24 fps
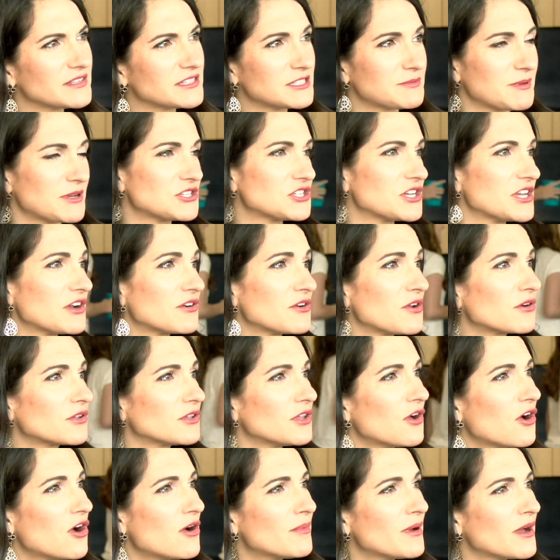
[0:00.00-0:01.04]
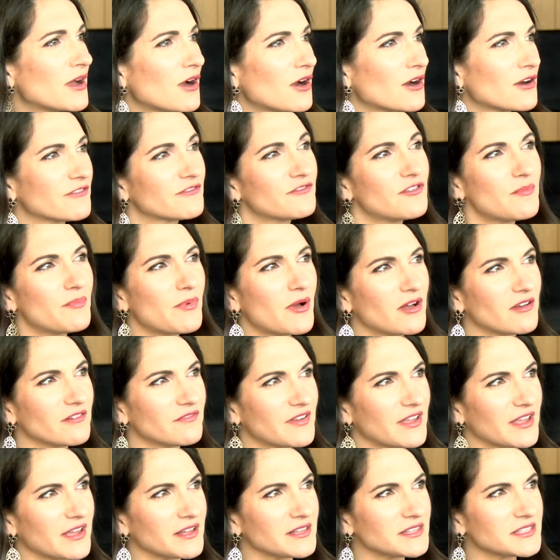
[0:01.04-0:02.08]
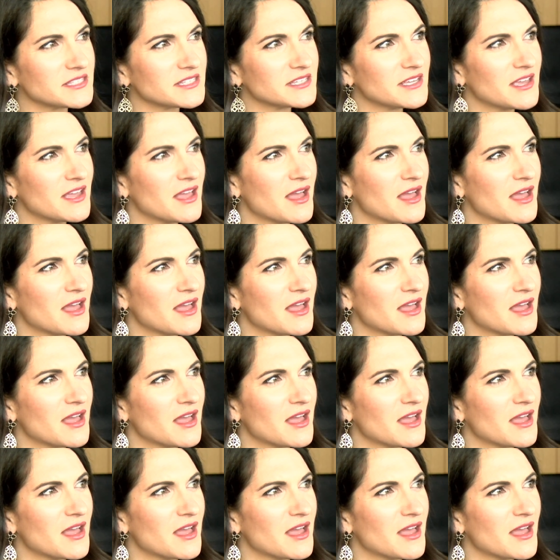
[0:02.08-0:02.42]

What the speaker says: especially here in Oklahoma, are football fans,